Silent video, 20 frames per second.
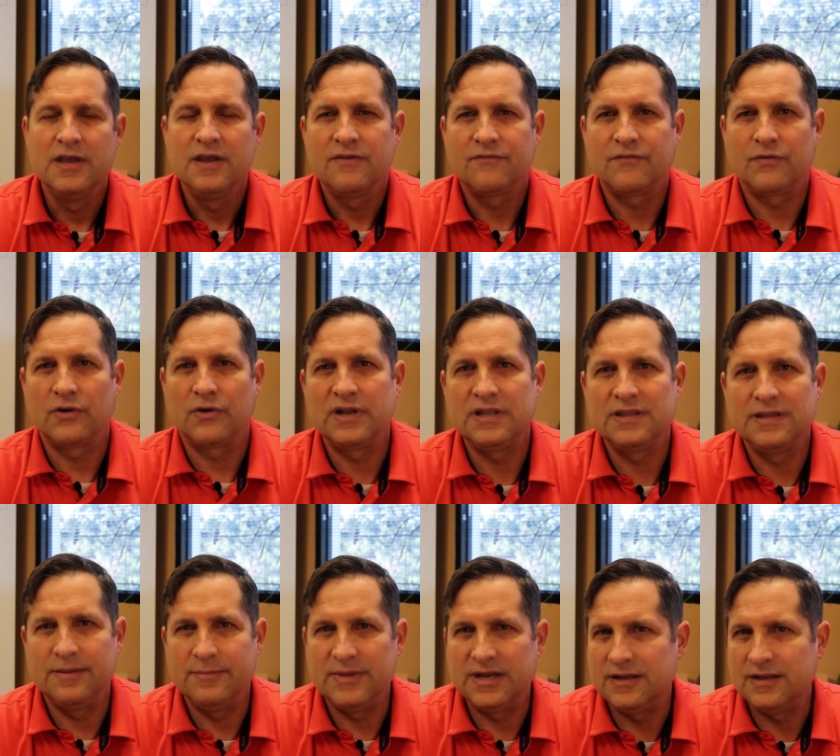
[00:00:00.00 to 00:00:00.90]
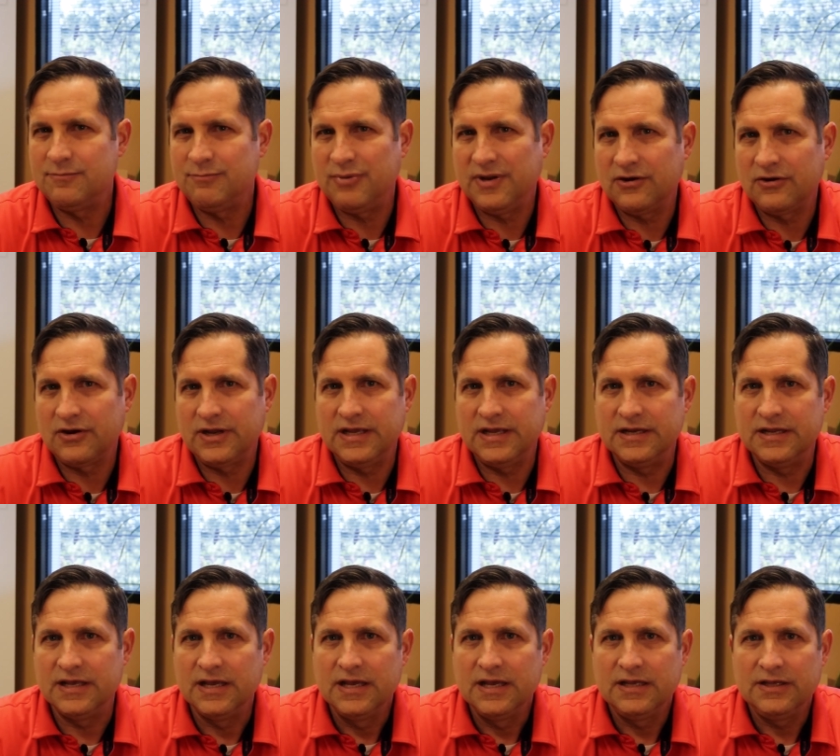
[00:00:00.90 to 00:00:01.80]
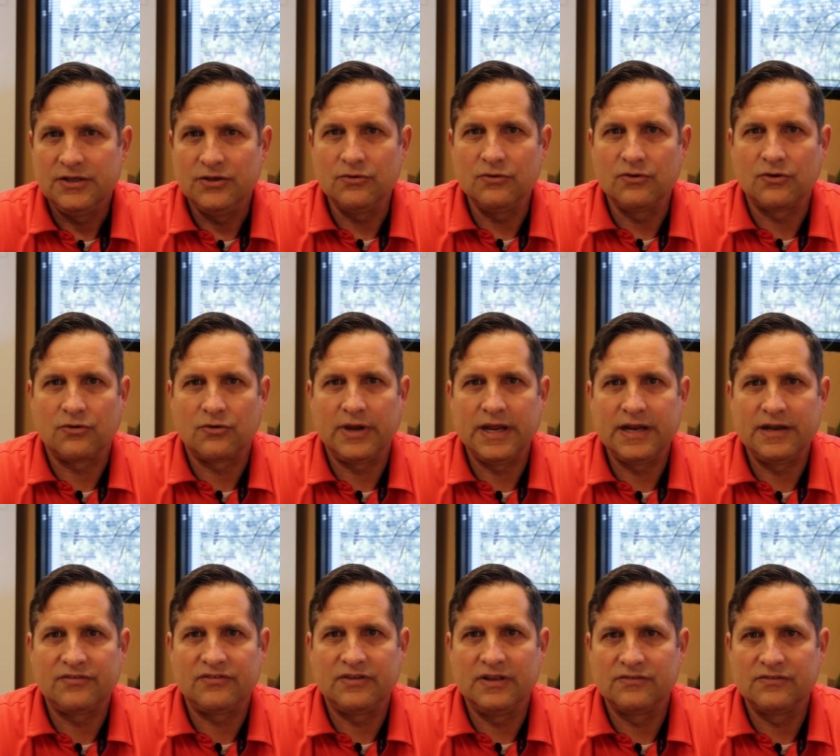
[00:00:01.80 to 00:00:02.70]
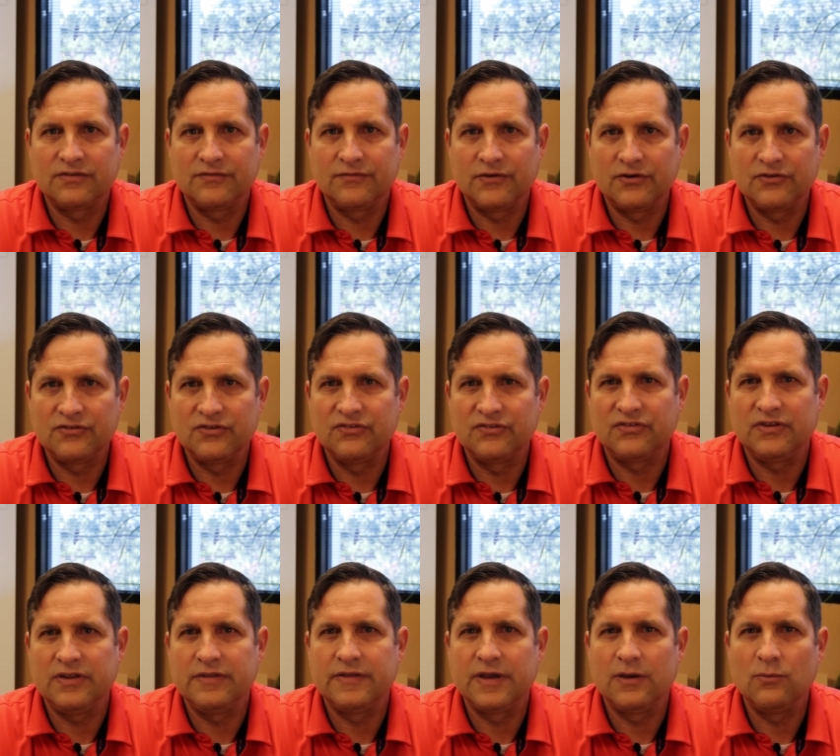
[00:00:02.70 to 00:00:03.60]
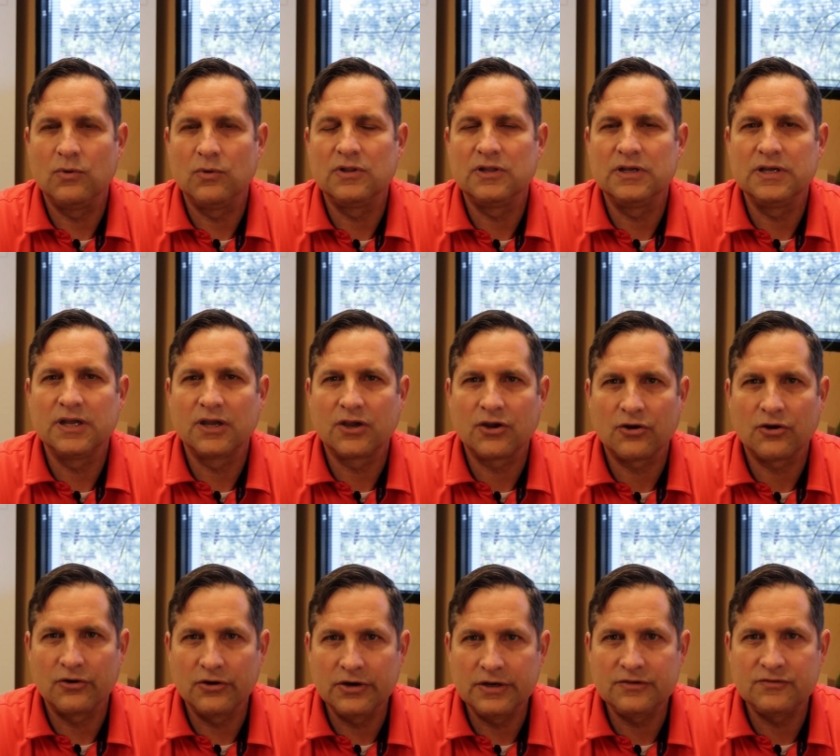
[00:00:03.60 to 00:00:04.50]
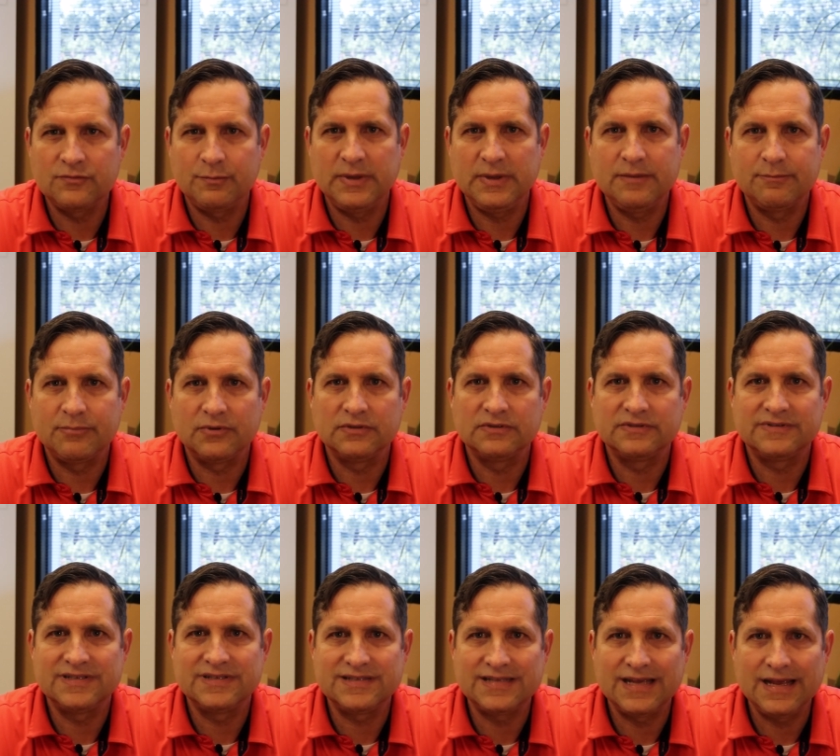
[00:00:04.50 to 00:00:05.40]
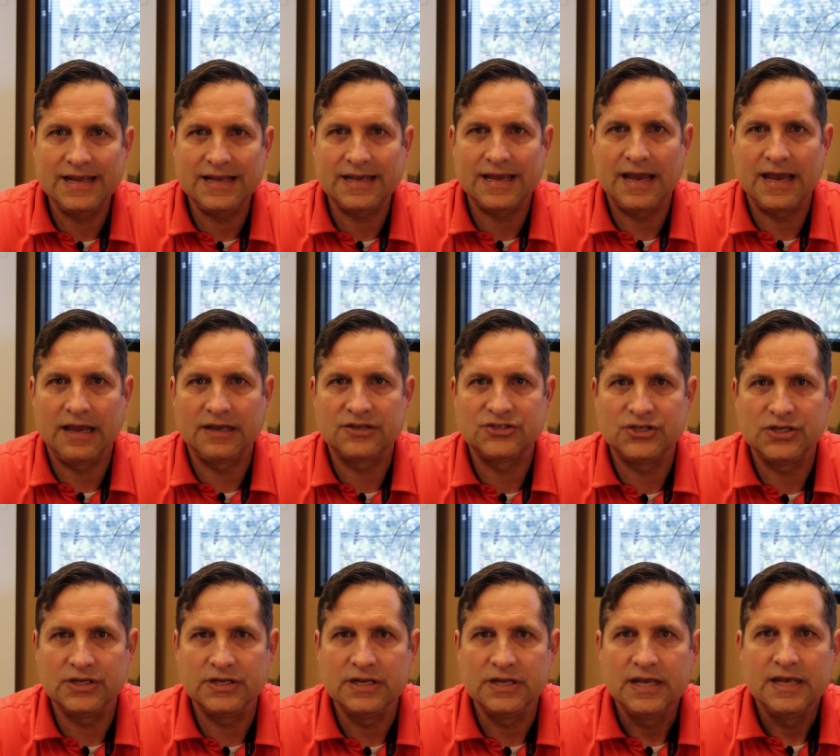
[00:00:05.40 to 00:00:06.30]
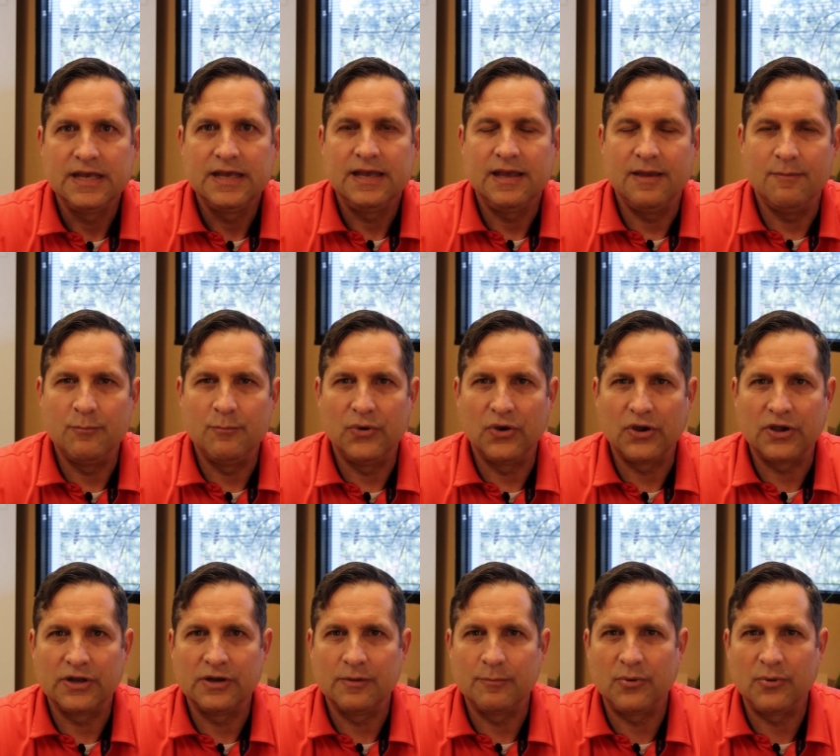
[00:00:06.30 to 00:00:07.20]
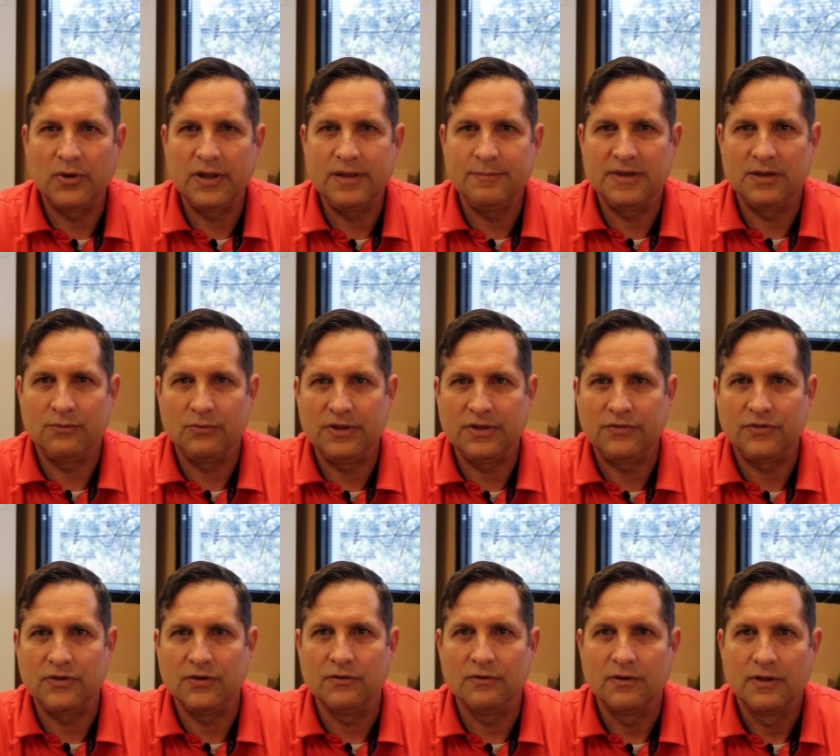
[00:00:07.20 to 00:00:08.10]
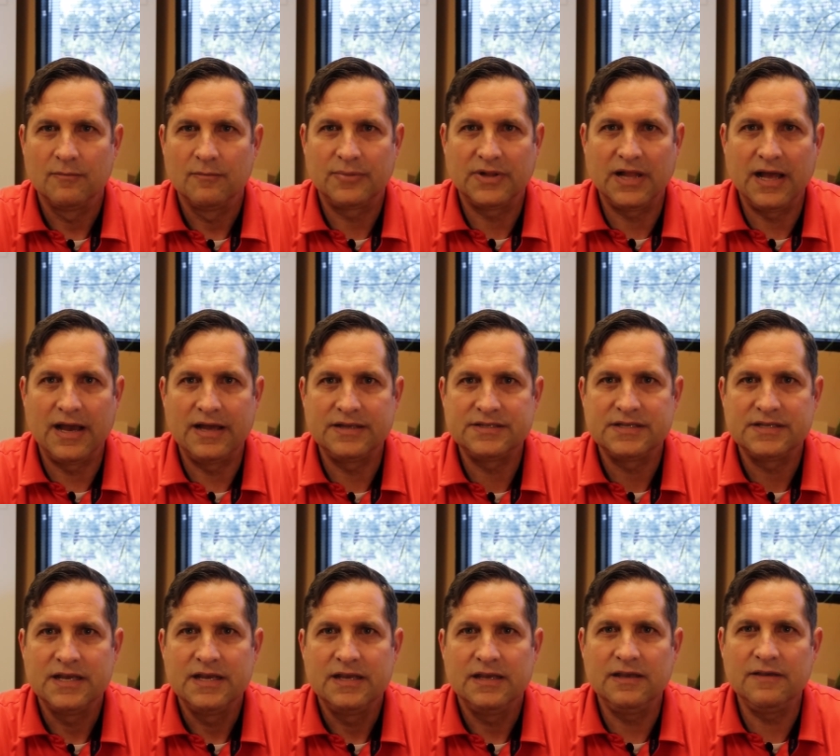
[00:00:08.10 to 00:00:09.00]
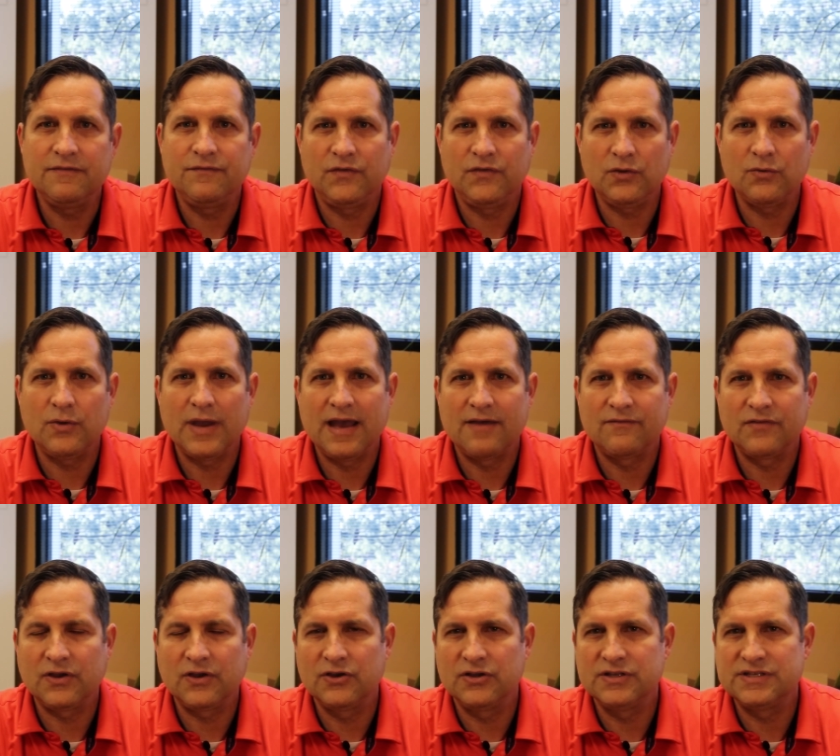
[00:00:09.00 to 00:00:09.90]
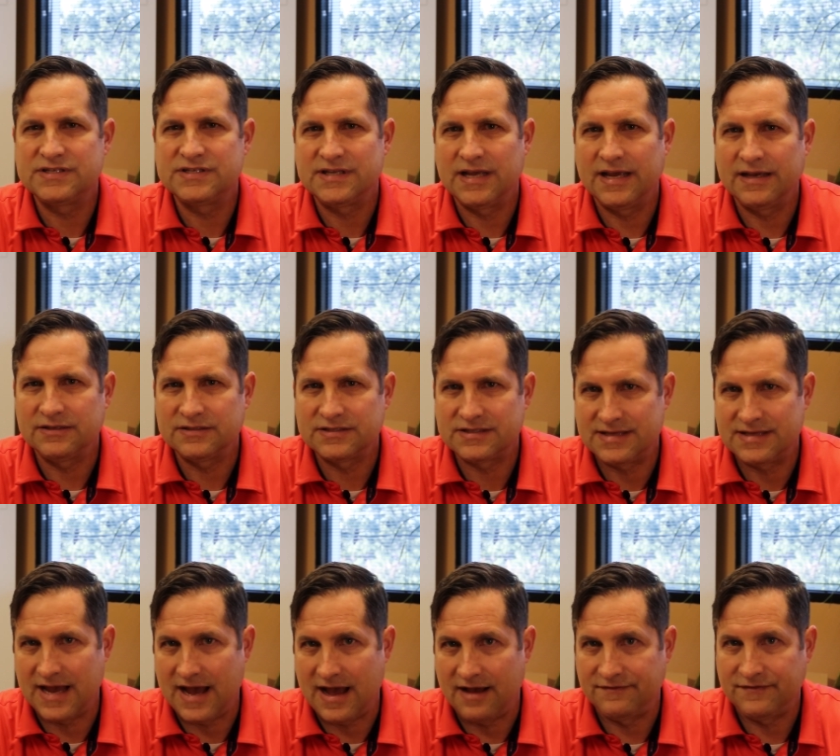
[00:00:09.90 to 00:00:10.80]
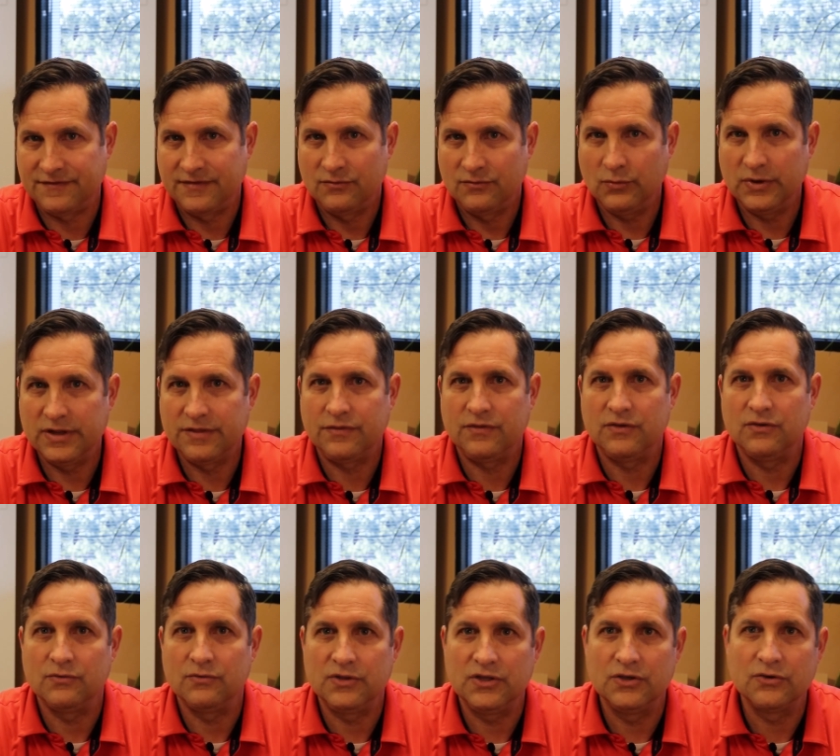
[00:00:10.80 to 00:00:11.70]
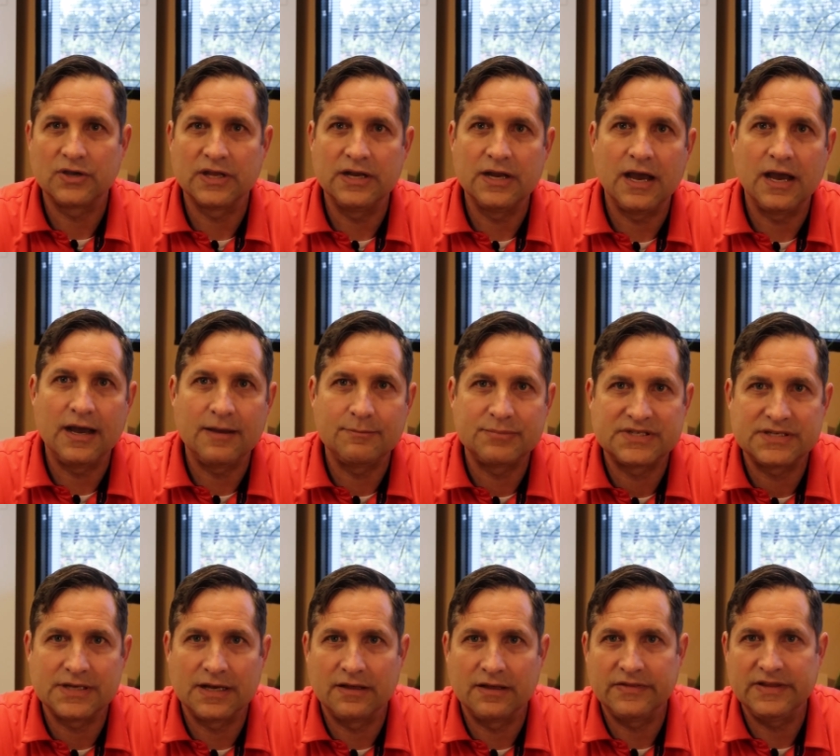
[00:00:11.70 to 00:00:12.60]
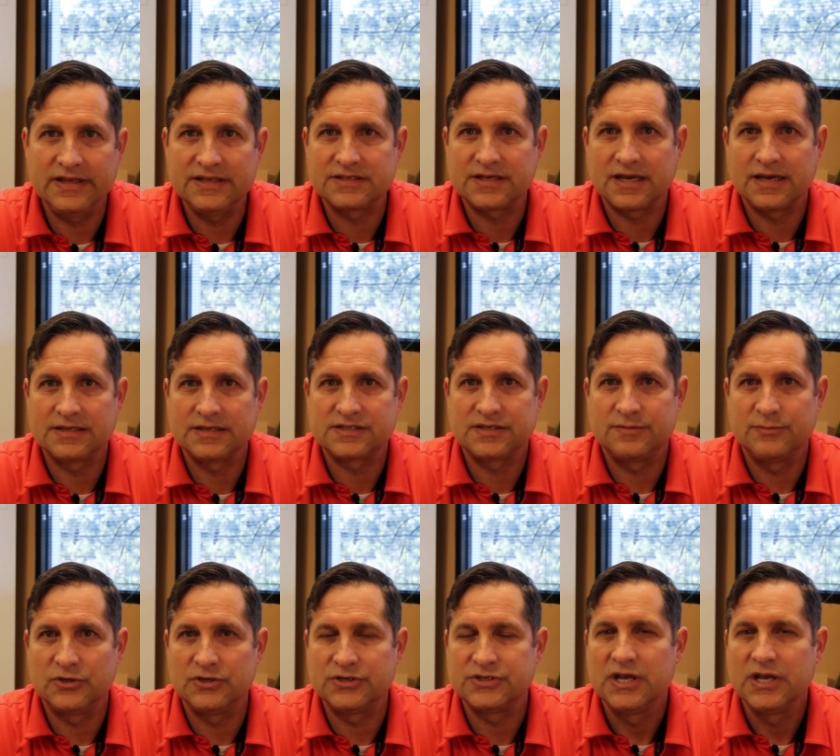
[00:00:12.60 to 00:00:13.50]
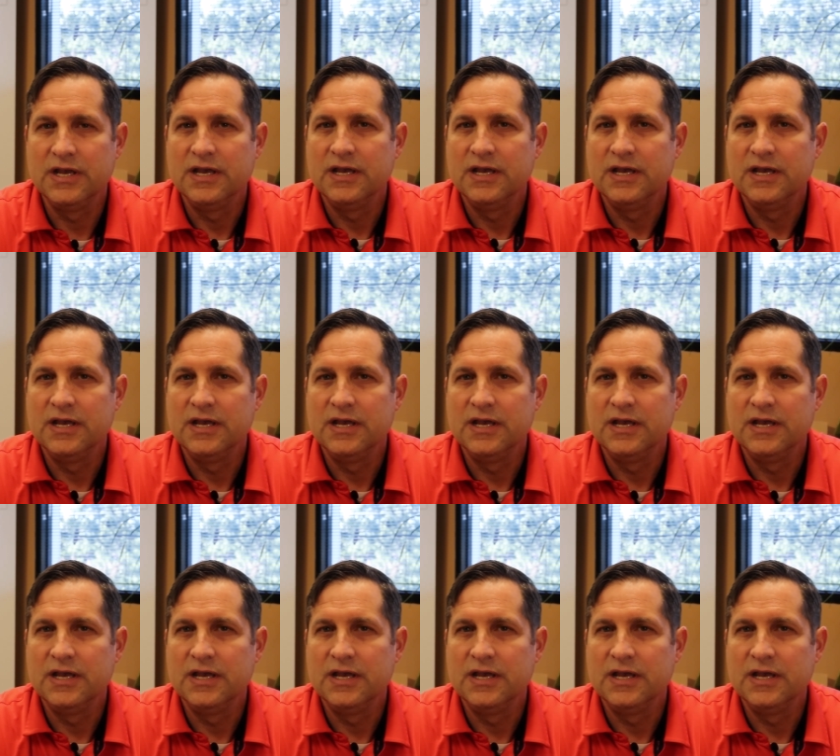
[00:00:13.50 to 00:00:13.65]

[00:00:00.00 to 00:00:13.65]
for a limited period. You can create a sense of urgency that will encourage people to take action and book an appointment with you. Plus, if you have a good sales staff with you, you can upsell these customers